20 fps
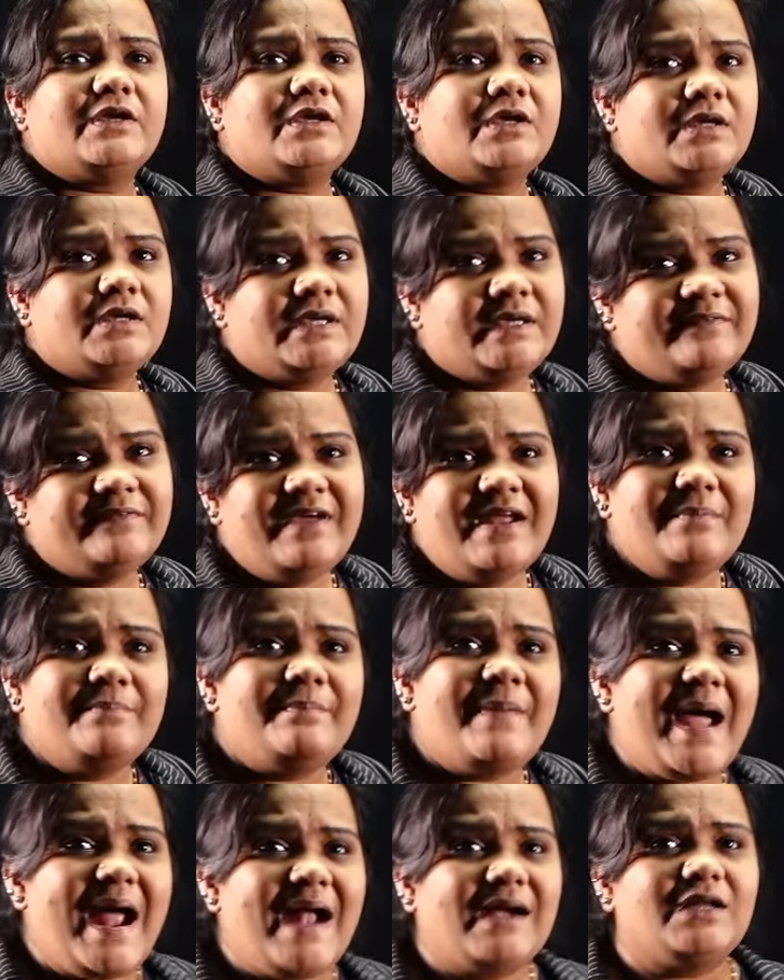even
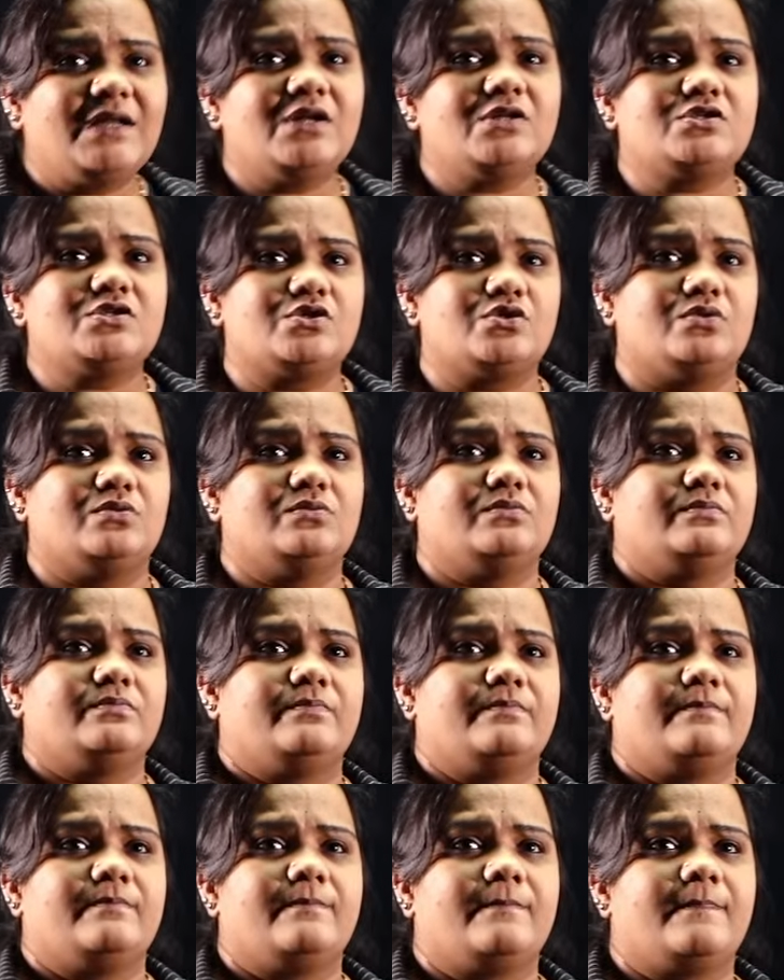bat also.
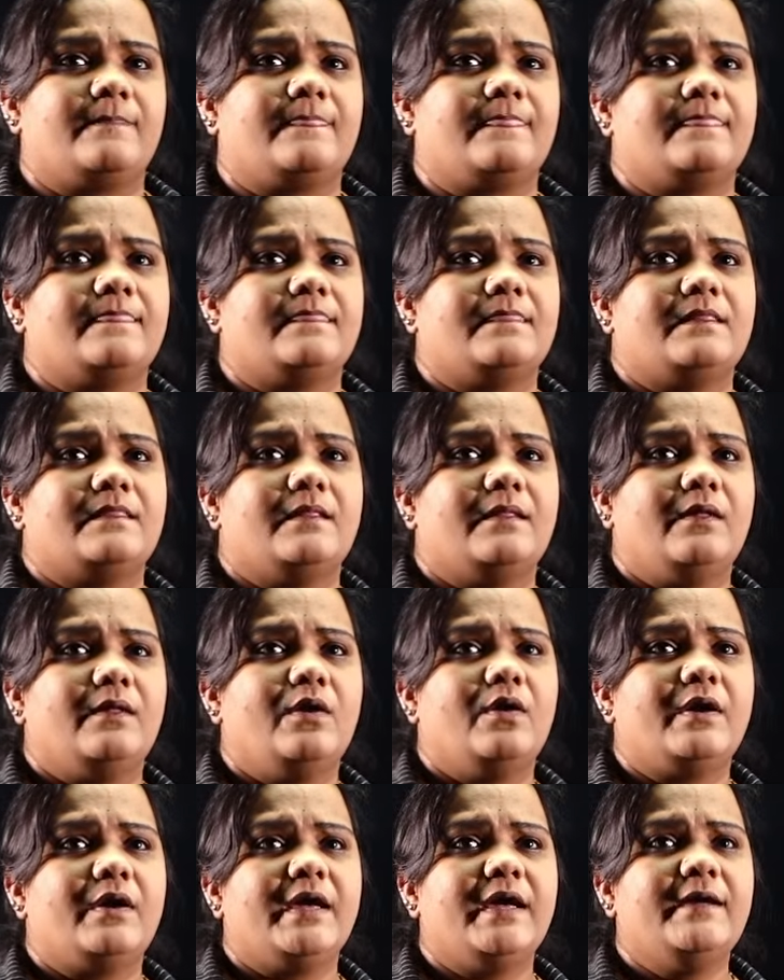
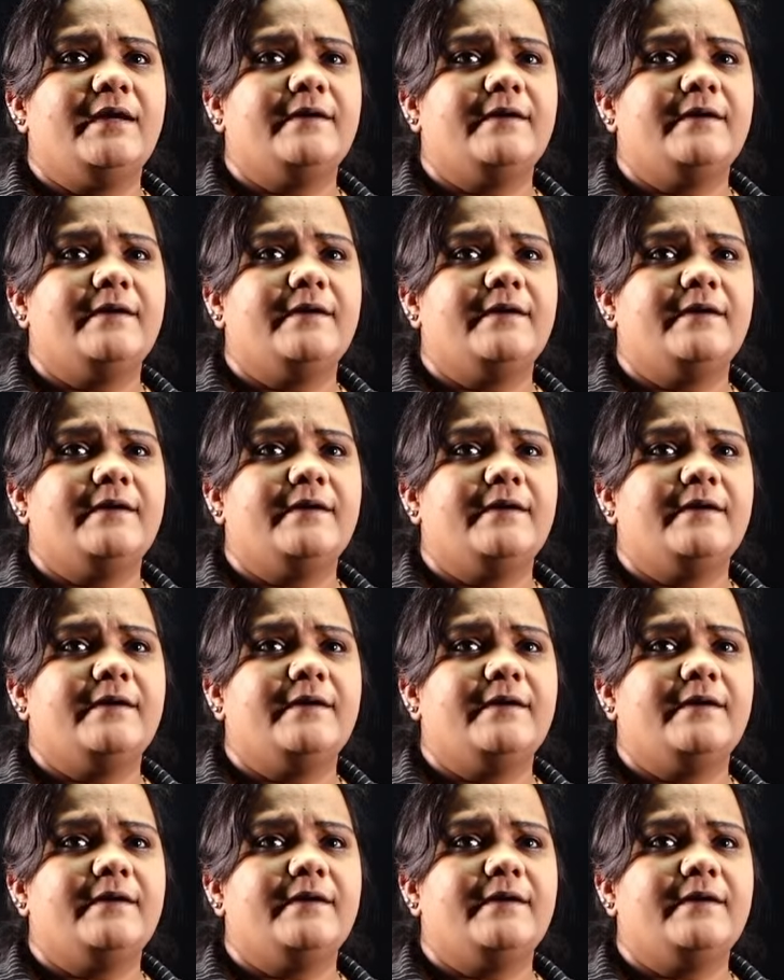Okay.